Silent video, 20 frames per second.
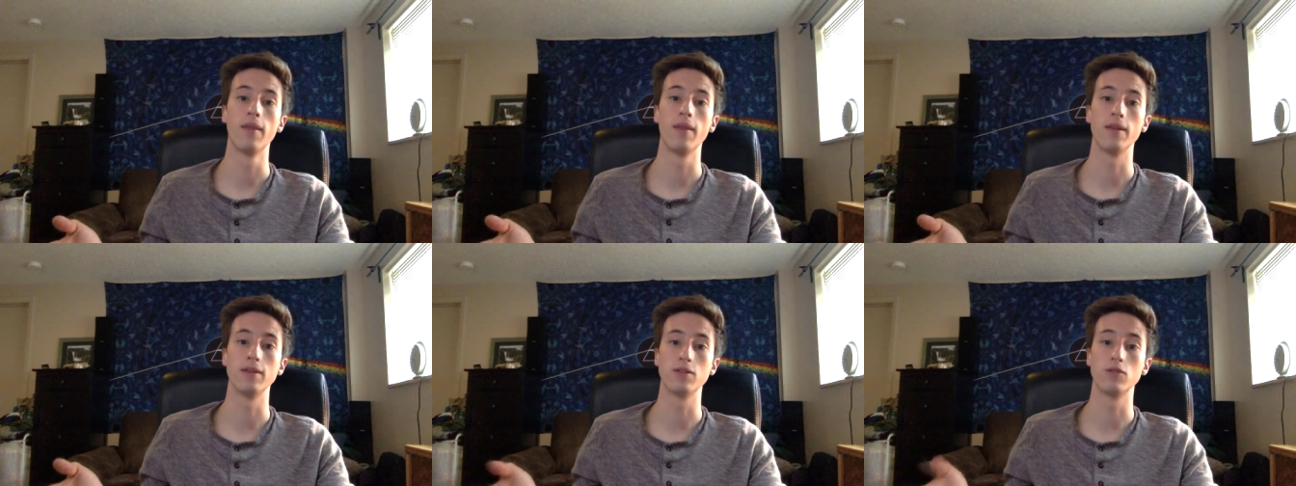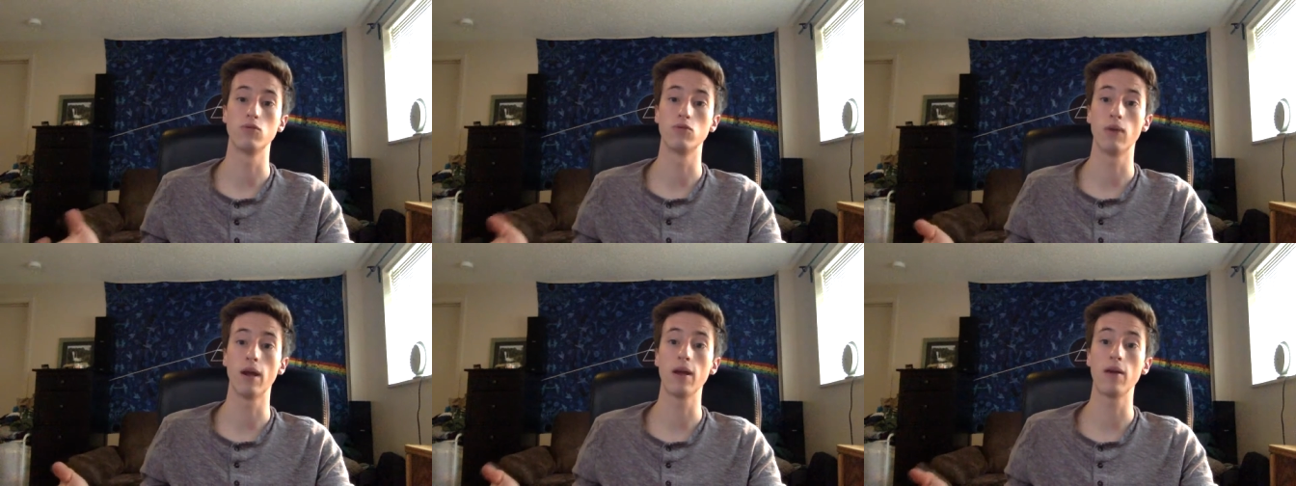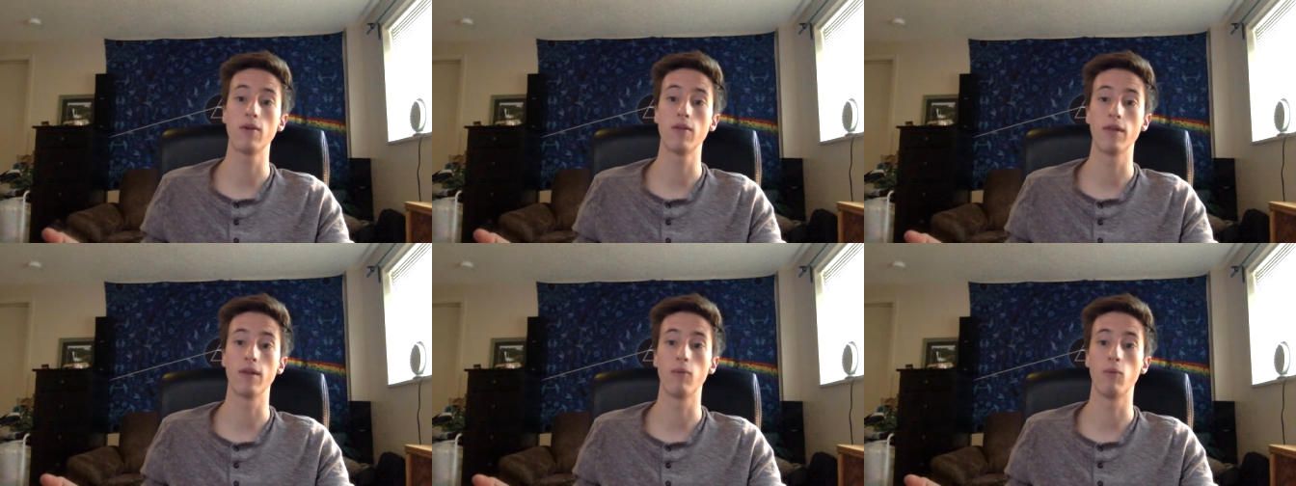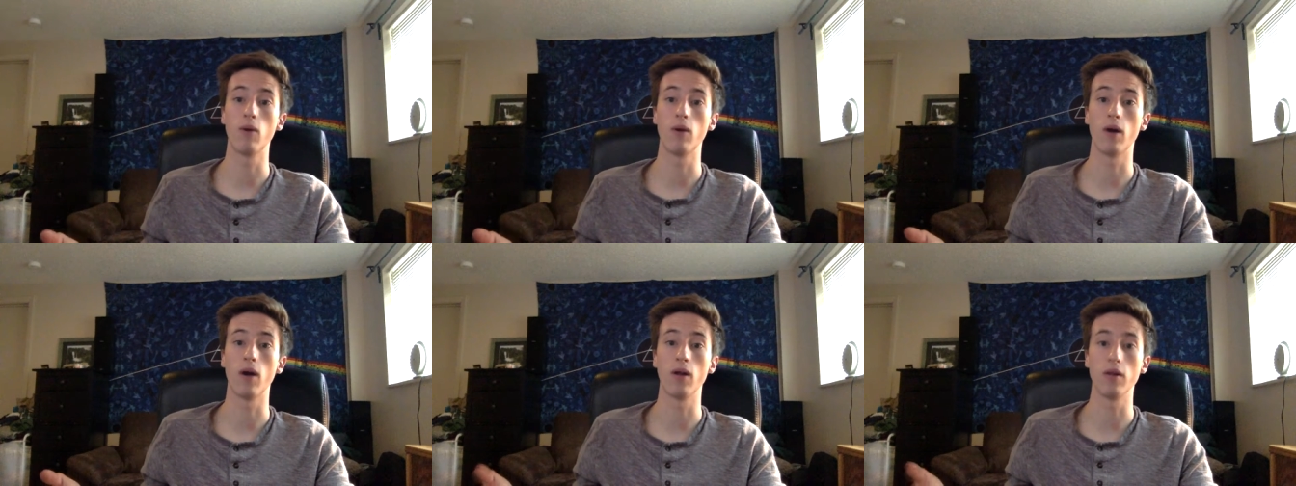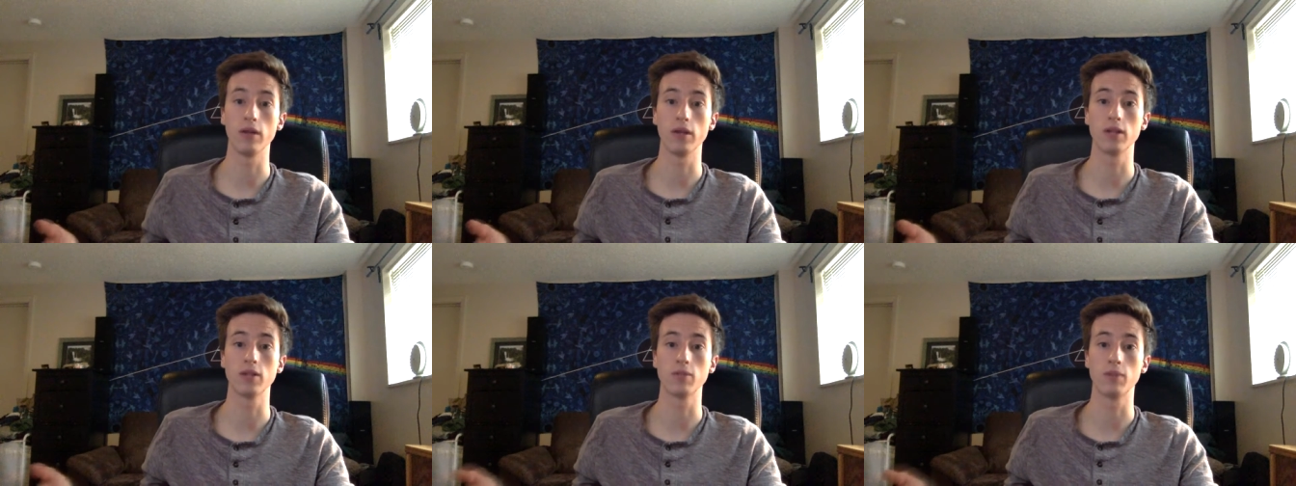that's greater than what
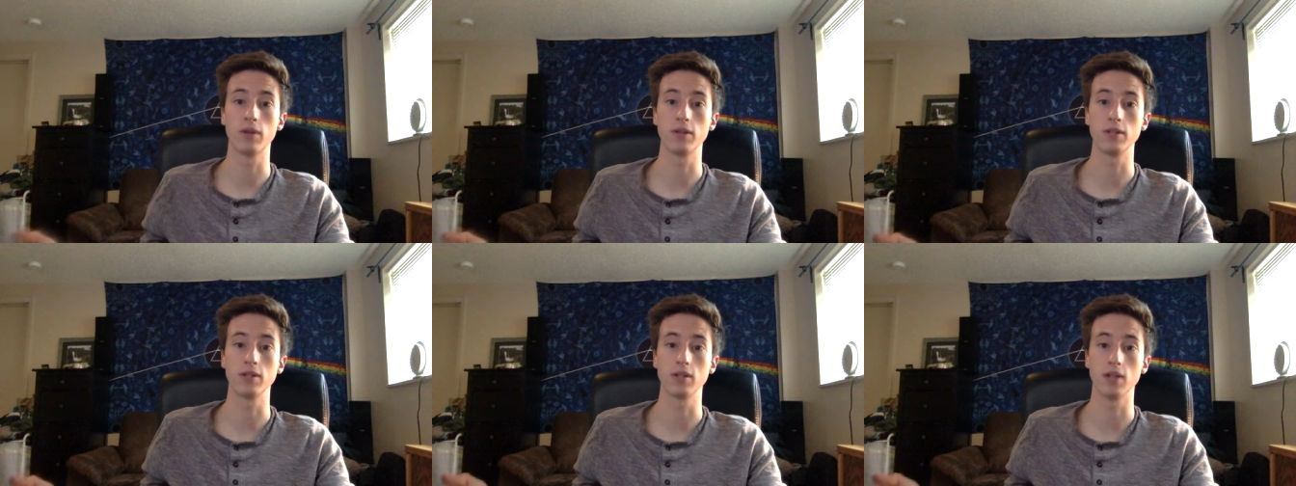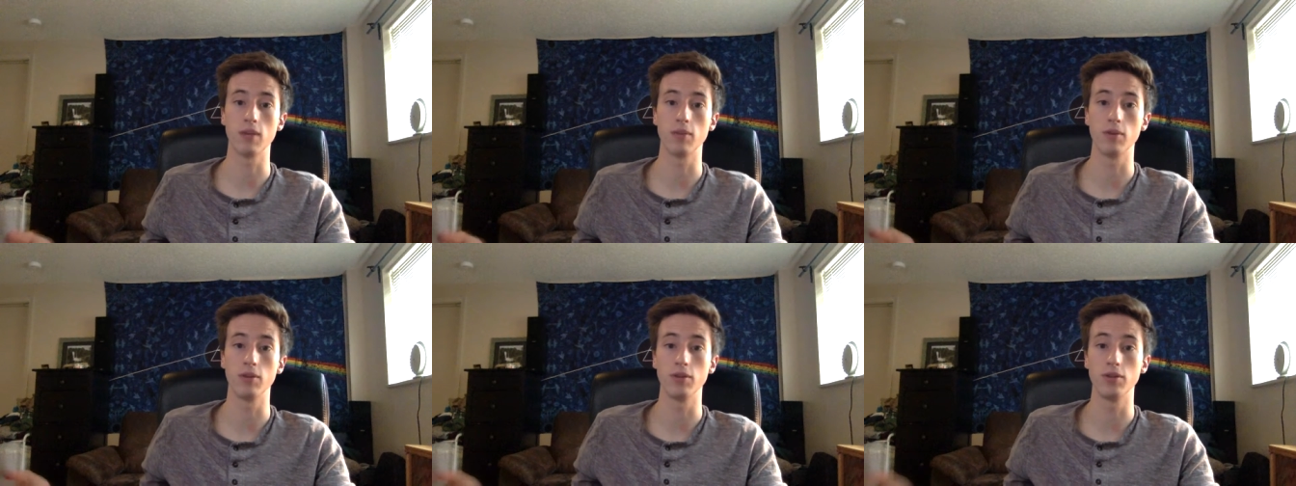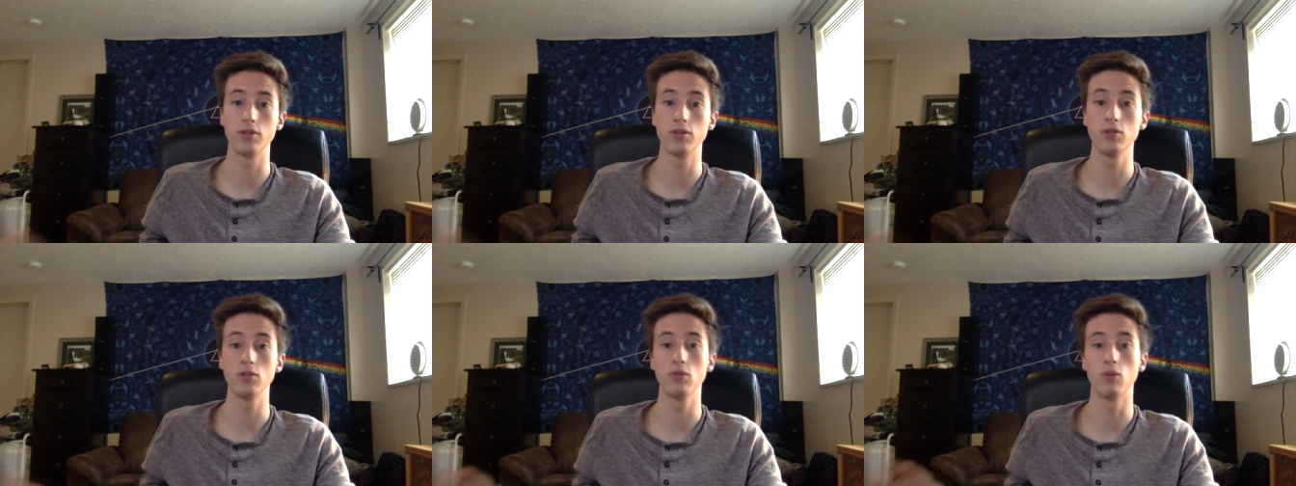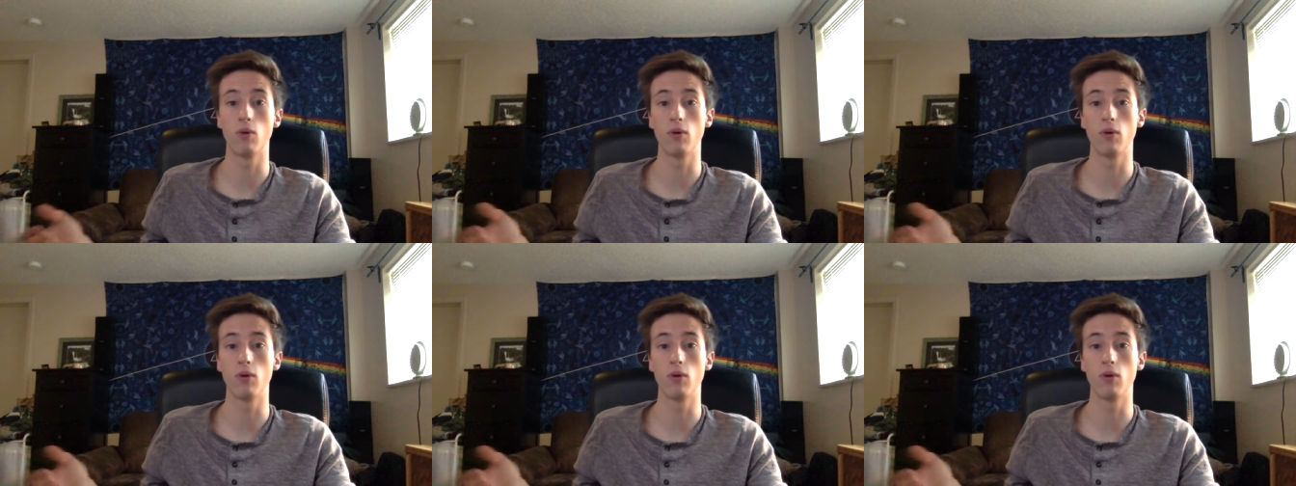AliExpress is able to do,